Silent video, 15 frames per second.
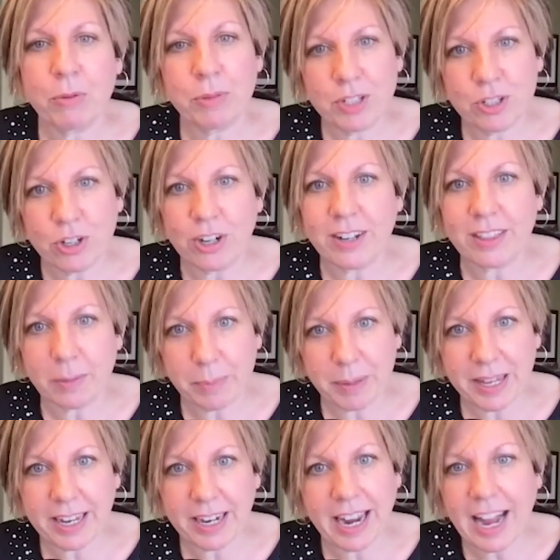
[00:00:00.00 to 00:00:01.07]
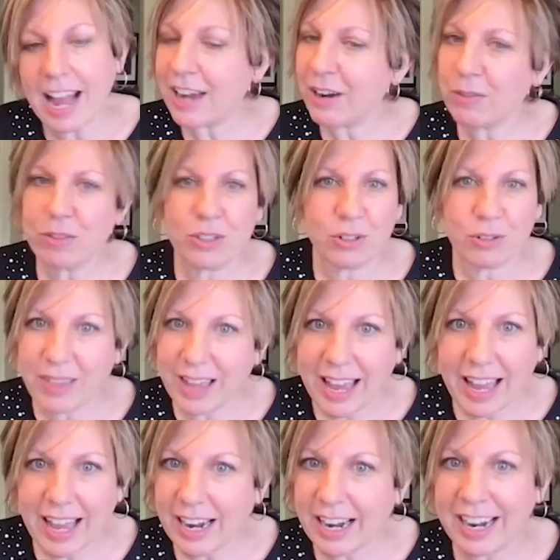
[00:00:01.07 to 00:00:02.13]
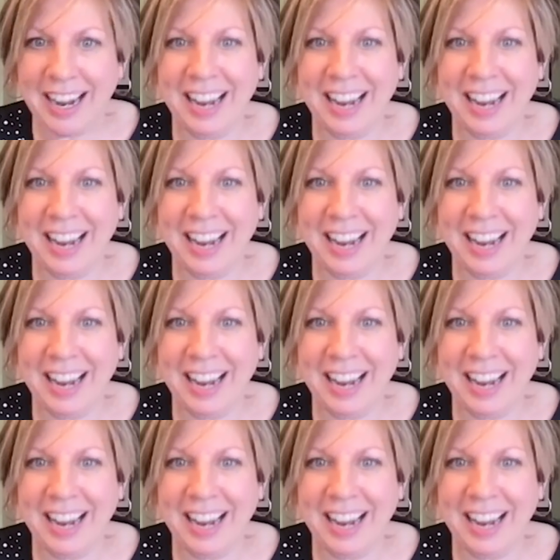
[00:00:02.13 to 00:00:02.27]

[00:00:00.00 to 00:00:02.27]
would start at the beginning. I don't do that.